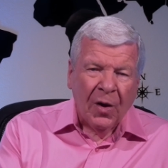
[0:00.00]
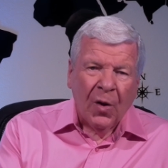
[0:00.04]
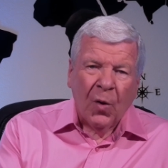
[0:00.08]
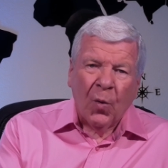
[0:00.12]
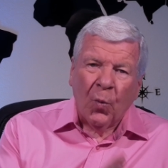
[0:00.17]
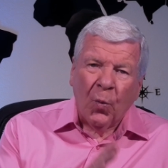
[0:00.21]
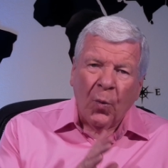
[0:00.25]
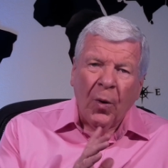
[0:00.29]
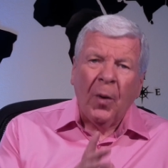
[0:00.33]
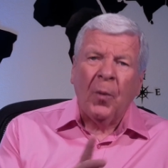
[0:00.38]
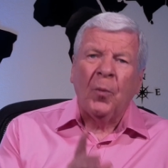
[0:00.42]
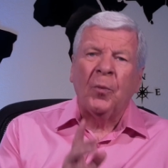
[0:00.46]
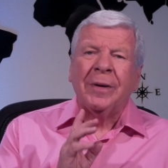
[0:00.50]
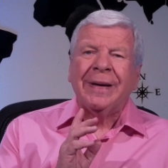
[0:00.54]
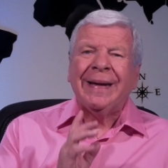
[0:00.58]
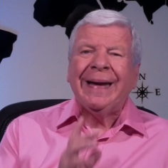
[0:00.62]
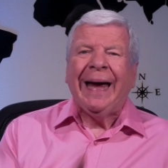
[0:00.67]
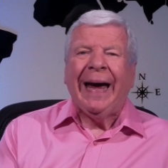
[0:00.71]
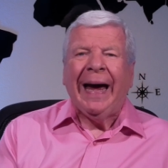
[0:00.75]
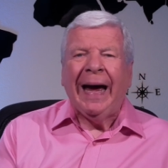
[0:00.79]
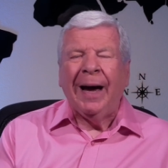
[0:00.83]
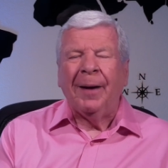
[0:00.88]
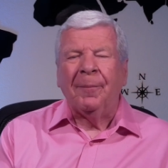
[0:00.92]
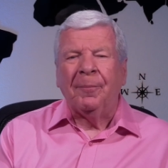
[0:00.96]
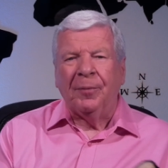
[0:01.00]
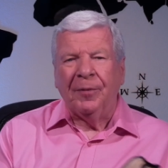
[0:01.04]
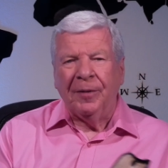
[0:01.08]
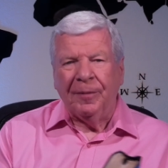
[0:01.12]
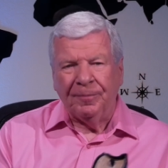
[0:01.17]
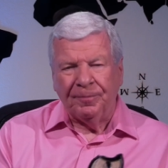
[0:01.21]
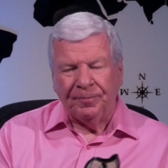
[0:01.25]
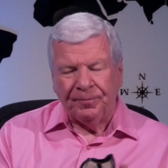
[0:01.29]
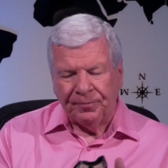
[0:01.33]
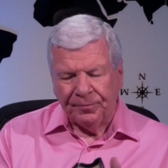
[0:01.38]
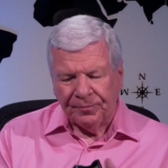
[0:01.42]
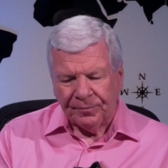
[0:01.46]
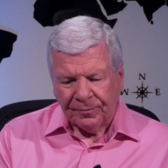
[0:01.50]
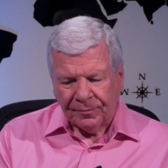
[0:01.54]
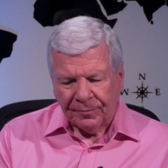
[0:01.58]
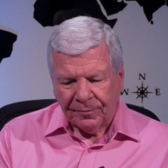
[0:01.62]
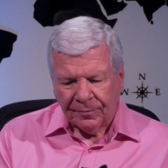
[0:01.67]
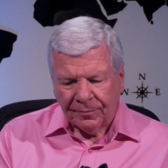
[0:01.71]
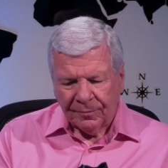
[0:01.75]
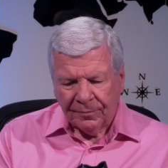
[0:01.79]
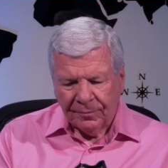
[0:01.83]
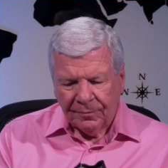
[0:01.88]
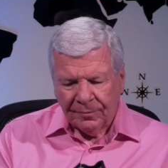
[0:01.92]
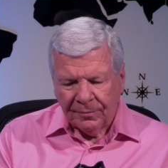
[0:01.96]
What would happen
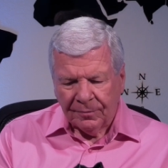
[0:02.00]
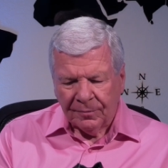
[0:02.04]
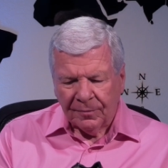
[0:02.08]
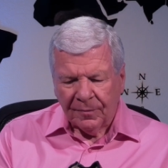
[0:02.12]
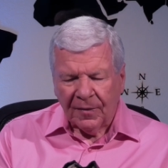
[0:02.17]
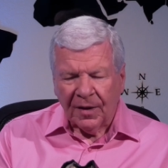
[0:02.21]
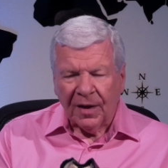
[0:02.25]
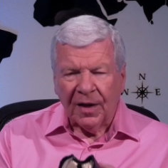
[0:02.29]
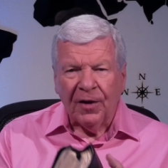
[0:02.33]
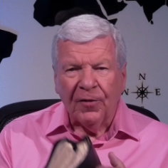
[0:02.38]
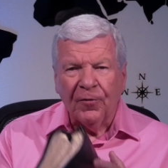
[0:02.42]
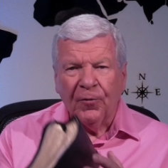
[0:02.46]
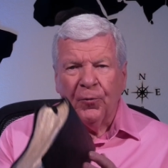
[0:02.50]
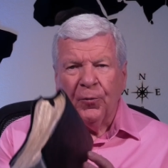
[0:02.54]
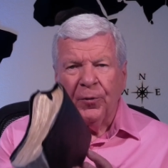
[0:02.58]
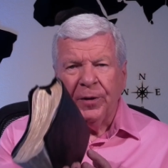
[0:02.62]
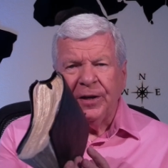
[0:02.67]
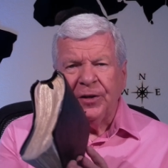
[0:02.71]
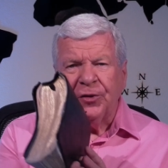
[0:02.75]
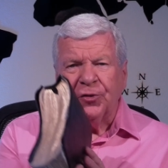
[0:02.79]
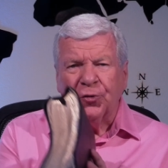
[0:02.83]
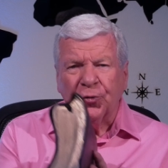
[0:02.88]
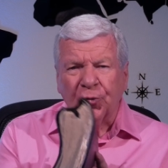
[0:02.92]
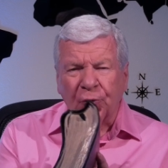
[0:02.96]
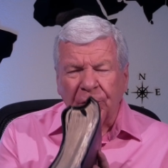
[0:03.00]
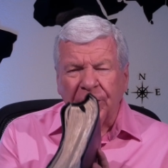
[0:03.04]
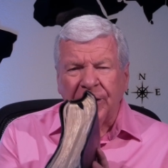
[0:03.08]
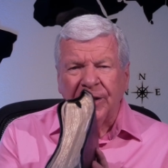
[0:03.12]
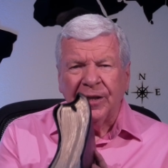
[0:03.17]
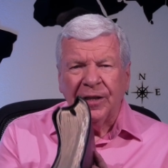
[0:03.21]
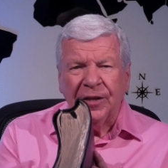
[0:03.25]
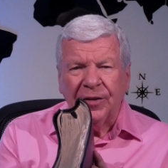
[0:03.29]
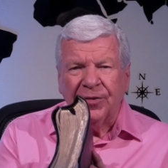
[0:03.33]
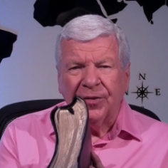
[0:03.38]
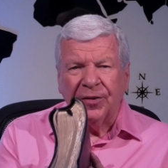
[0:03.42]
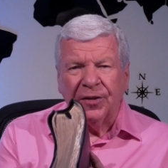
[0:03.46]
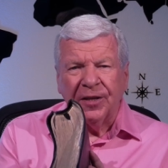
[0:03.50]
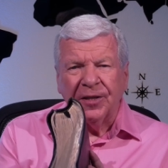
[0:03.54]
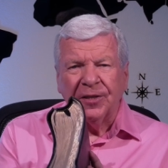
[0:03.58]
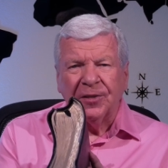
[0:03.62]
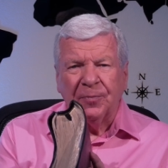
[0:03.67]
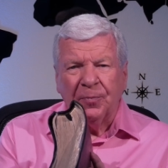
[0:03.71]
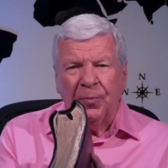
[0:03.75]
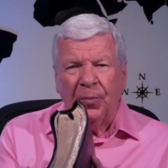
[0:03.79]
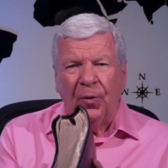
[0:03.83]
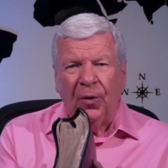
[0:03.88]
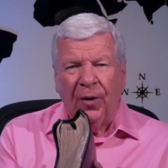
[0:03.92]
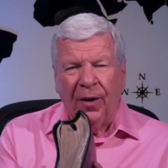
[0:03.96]
if we treated this
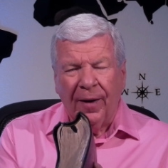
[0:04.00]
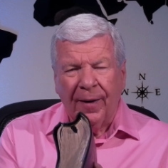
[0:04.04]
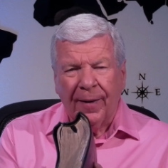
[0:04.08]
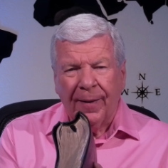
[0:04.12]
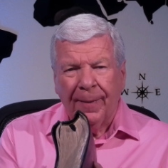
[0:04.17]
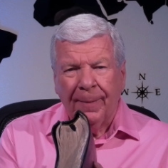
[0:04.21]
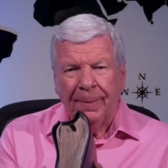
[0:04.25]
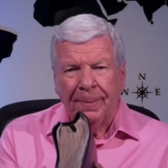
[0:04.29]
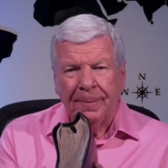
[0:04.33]
book